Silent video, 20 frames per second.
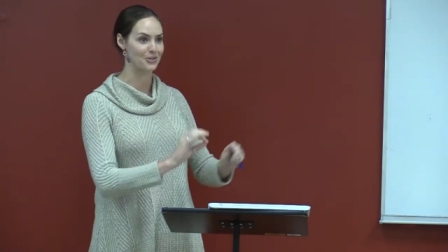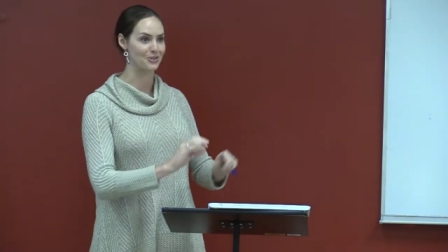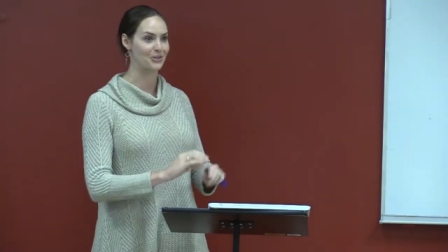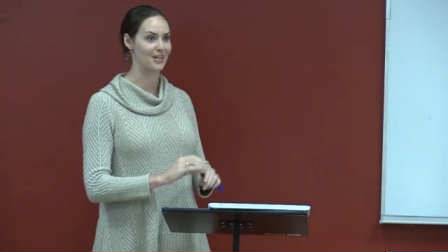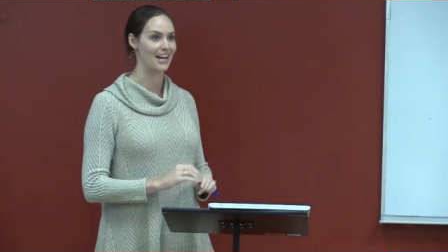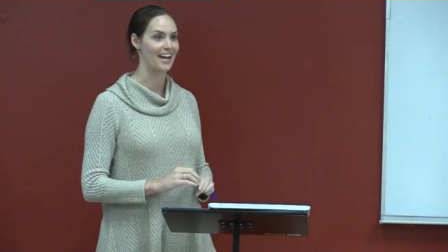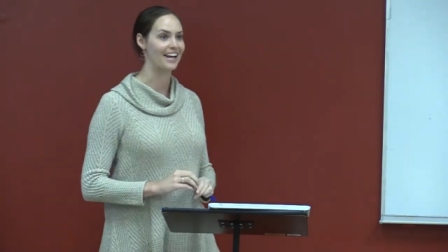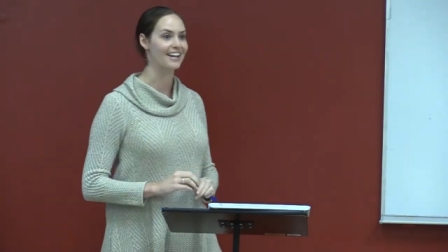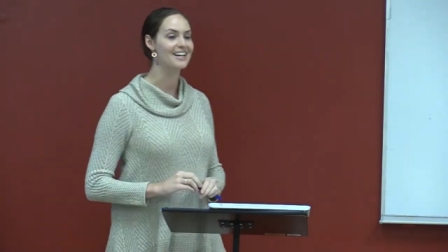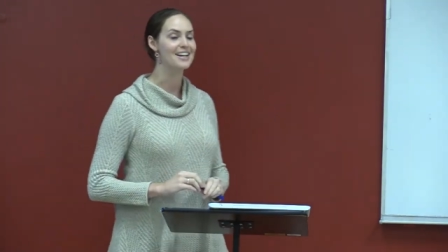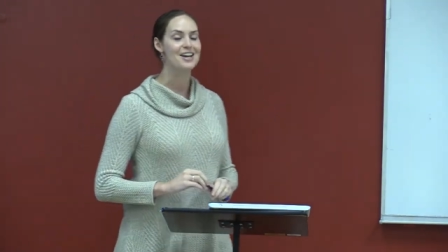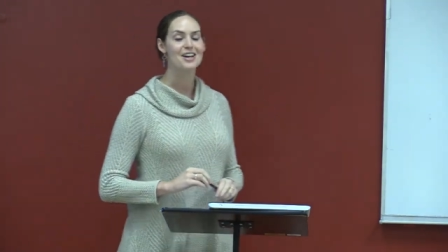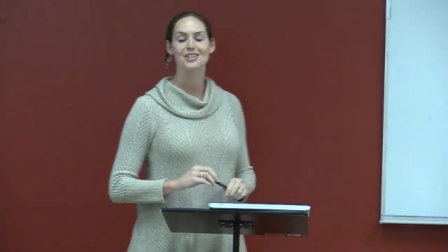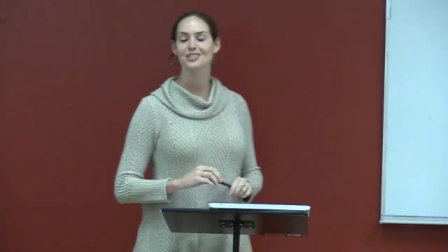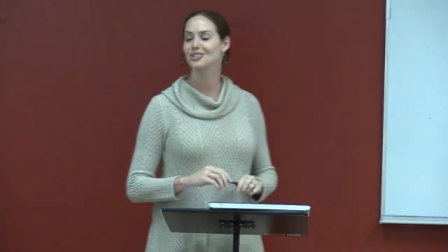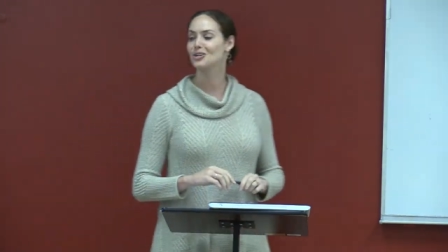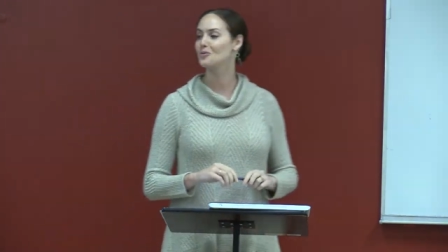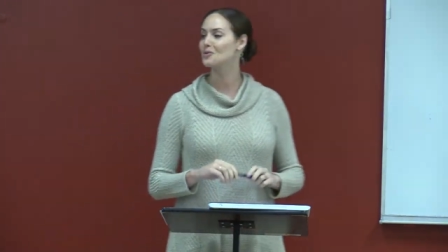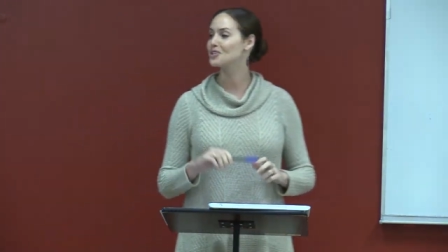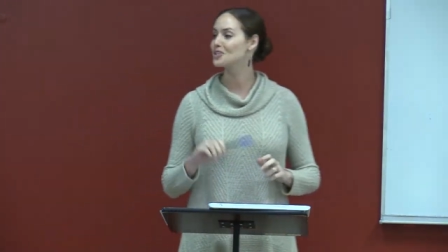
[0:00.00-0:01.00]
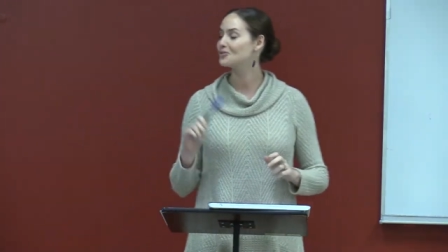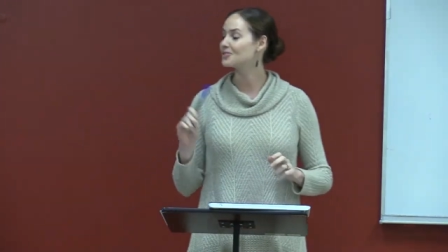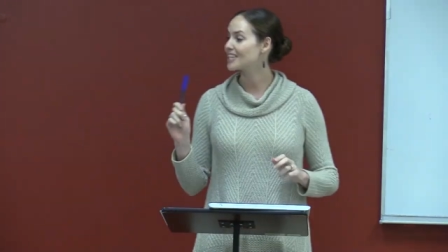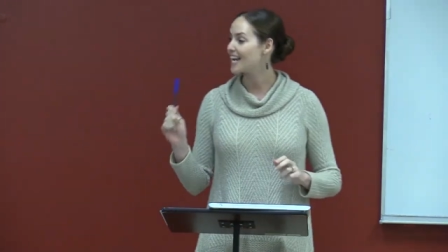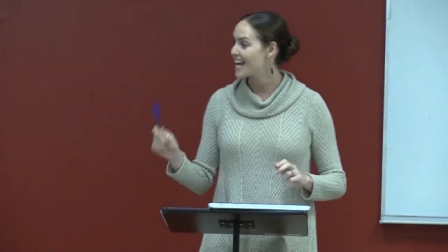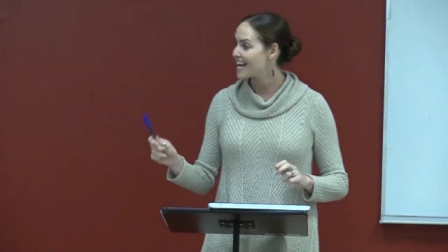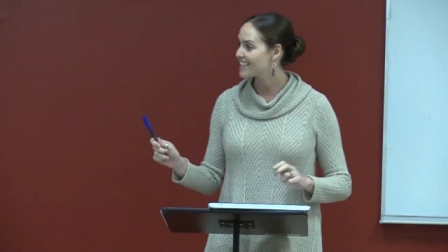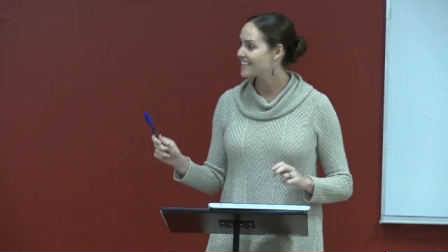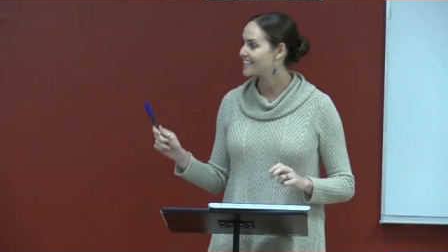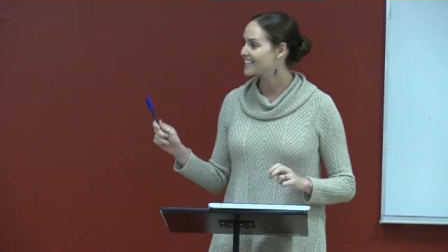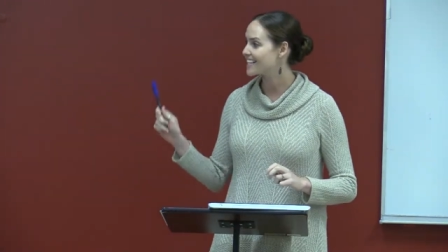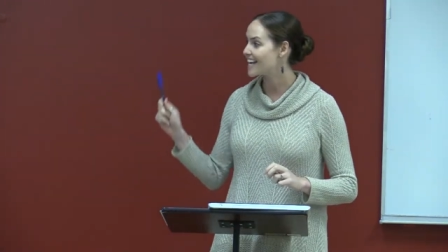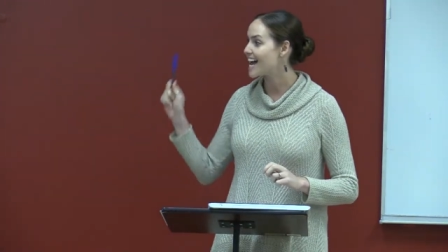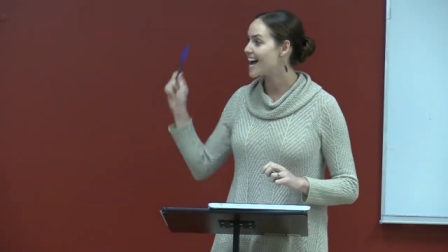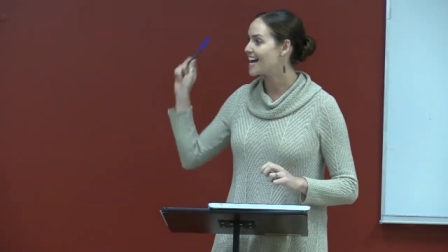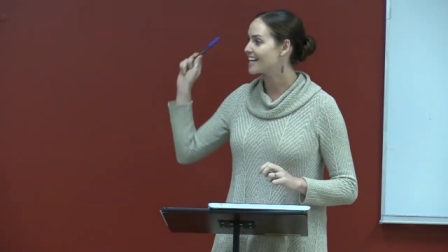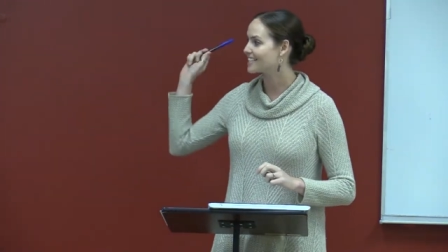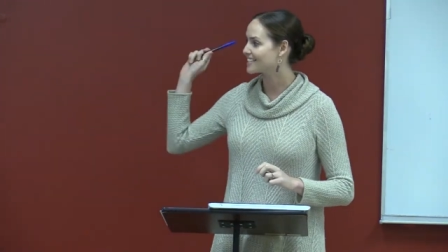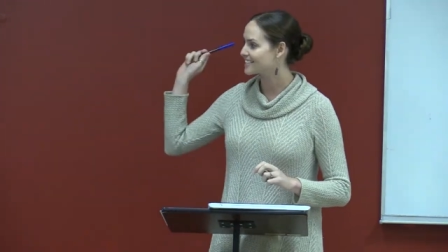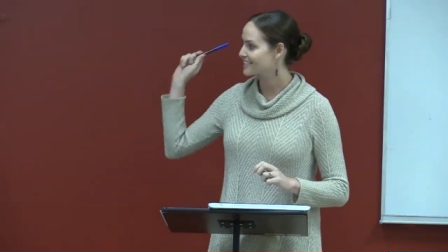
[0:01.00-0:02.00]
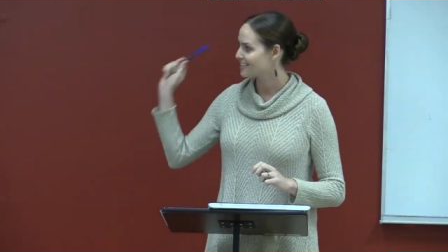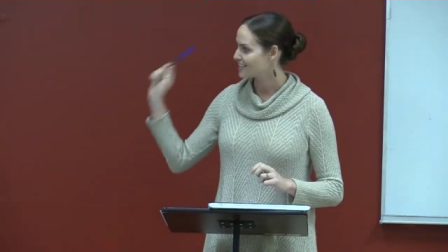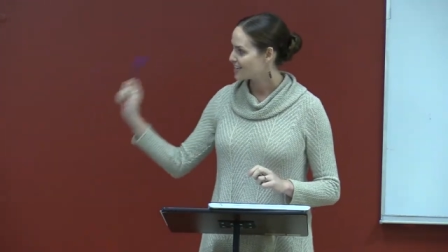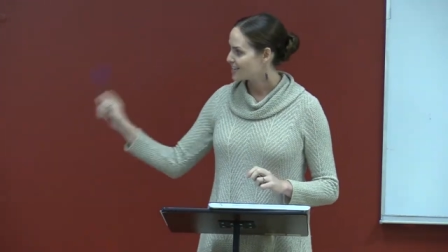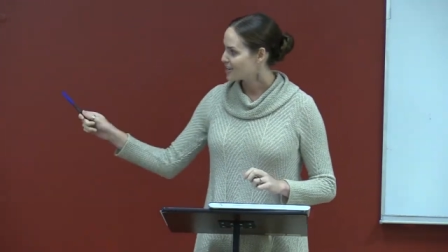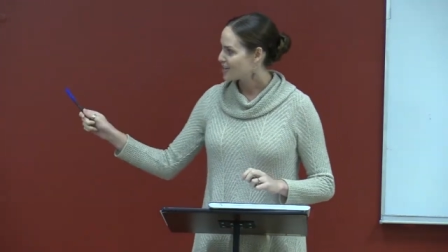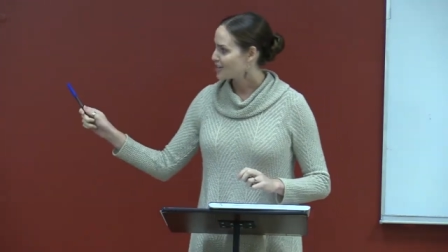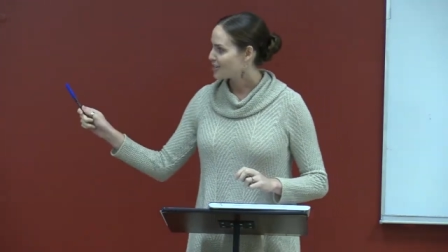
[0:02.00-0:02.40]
okay? So when you take the test,